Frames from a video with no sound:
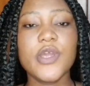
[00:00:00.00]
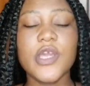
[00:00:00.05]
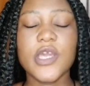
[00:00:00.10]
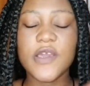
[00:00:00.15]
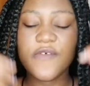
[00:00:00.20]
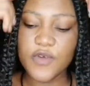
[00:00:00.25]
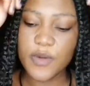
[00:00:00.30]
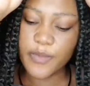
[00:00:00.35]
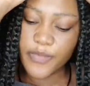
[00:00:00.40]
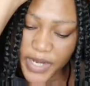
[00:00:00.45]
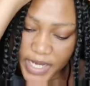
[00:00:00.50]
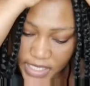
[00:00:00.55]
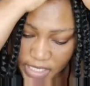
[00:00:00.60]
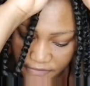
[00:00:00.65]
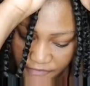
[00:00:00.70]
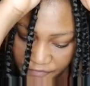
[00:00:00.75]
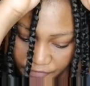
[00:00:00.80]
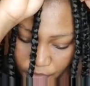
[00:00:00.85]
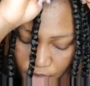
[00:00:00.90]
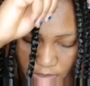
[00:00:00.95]
If you braid
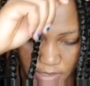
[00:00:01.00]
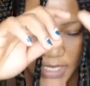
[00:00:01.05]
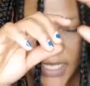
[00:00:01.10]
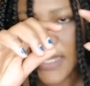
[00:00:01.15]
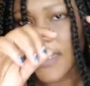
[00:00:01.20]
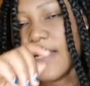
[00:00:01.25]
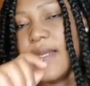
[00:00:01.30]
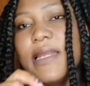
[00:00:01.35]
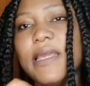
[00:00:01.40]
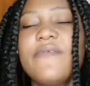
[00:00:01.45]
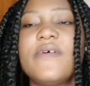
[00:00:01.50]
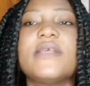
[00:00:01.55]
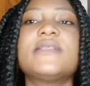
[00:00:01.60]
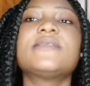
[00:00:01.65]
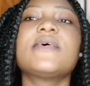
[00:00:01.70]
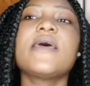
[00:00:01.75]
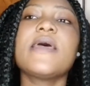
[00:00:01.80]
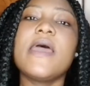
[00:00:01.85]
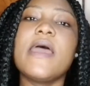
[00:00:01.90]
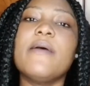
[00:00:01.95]
in front, leave
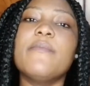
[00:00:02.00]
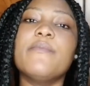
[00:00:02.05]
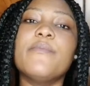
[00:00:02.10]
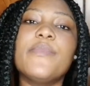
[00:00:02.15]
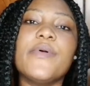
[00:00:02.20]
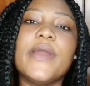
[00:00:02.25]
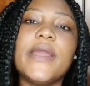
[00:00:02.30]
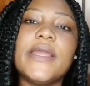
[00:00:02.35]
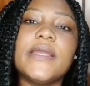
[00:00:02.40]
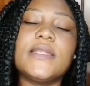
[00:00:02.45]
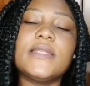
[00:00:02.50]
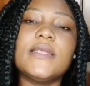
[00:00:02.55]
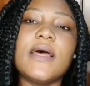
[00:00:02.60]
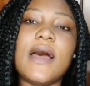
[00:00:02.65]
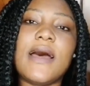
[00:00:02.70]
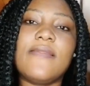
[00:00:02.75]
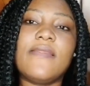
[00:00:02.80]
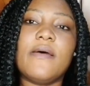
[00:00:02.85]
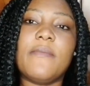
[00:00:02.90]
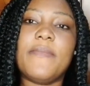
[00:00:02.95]
it and braid
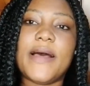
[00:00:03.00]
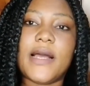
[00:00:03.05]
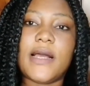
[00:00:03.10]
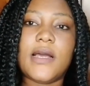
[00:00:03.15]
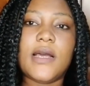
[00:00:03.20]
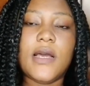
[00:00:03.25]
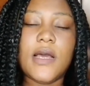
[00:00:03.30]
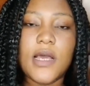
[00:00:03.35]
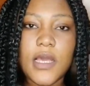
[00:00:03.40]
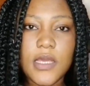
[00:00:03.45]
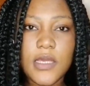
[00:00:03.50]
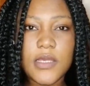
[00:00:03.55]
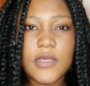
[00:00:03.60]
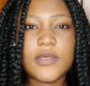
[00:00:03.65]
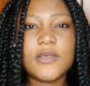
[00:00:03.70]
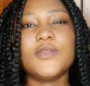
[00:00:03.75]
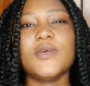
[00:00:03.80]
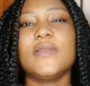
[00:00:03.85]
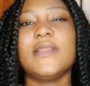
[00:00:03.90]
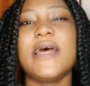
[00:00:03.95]
at the back
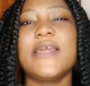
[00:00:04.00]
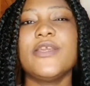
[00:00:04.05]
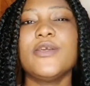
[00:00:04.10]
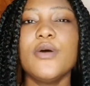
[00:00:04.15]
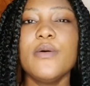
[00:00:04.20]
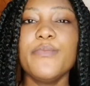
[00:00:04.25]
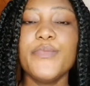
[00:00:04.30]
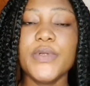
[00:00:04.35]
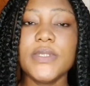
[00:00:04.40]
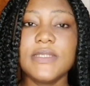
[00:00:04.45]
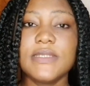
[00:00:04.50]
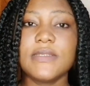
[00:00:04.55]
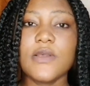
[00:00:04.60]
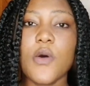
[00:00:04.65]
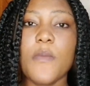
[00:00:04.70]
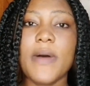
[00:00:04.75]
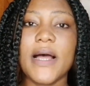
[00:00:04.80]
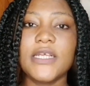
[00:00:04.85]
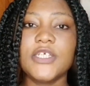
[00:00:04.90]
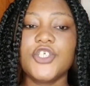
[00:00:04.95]
so that you don't put
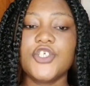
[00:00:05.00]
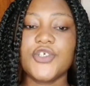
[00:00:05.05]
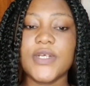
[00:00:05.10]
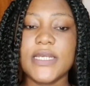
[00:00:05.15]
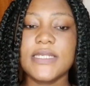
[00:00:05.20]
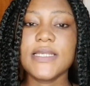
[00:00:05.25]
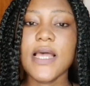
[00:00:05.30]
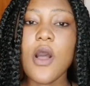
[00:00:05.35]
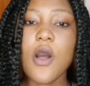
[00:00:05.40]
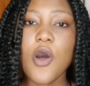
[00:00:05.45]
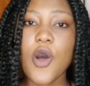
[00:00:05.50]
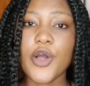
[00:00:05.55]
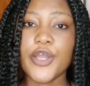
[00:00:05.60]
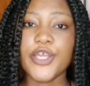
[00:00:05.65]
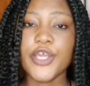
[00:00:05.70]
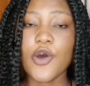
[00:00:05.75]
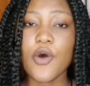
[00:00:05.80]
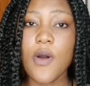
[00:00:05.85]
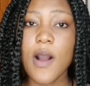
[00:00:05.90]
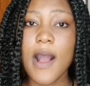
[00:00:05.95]
so much stress
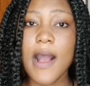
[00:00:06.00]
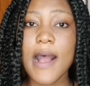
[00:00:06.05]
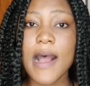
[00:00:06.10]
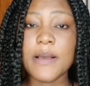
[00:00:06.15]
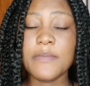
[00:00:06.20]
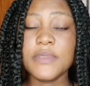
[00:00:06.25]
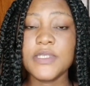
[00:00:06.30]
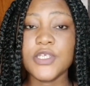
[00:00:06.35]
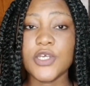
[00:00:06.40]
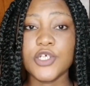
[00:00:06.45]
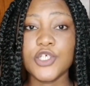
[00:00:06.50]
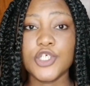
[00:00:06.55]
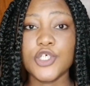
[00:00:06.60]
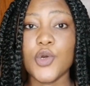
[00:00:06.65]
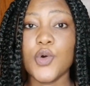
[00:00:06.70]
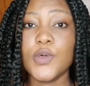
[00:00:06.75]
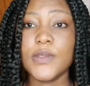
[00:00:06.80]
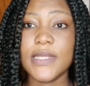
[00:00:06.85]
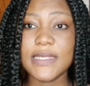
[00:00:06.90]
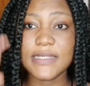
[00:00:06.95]
on your arms, your
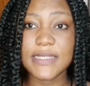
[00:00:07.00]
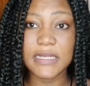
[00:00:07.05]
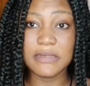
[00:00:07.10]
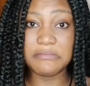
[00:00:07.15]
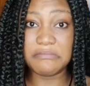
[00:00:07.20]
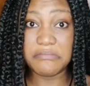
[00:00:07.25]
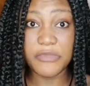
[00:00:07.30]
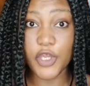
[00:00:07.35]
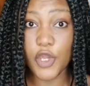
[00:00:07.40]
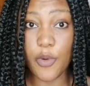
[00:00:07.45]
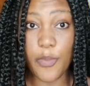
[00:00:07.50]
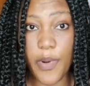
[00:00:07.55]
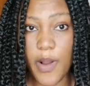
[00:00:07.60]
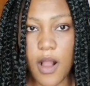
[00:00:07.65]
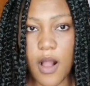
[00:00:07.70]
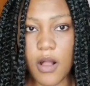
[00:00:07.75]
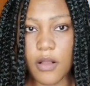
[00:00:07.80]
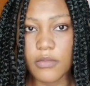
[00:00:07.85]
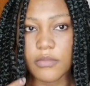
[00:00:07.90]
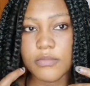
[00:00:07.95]
shoulders and your
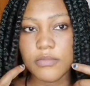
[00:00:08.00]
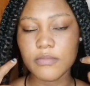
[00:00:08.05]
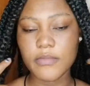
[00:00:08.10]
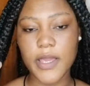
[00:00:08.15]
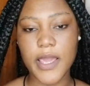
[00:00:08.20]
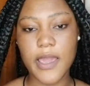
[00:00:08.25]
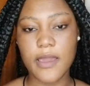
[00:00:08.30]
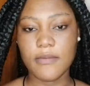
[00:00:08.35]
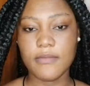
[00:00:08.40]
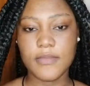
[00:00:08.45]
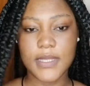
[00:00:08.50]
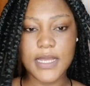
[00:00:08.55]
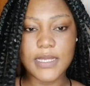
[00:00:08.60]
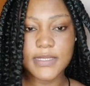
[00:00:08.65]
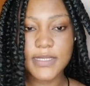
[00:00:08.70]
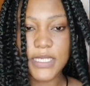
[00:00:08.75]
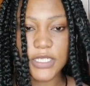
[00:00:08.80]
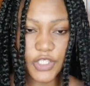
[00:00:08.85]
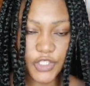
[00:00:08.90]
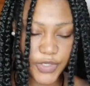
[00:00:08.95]
palm. Yeah,
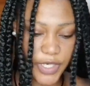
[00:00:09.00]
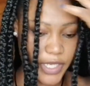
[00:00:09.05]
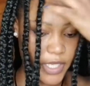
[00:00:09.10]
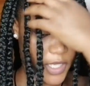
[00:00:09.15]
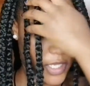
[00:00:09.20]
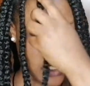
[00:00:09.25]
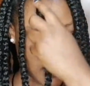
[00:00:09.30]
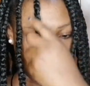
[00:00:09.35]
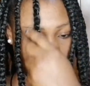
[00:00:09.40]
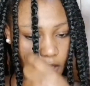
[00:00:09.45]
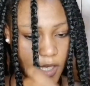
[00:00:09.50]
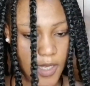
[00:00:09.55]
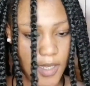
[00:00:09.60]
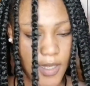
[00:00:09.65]
that's the trick.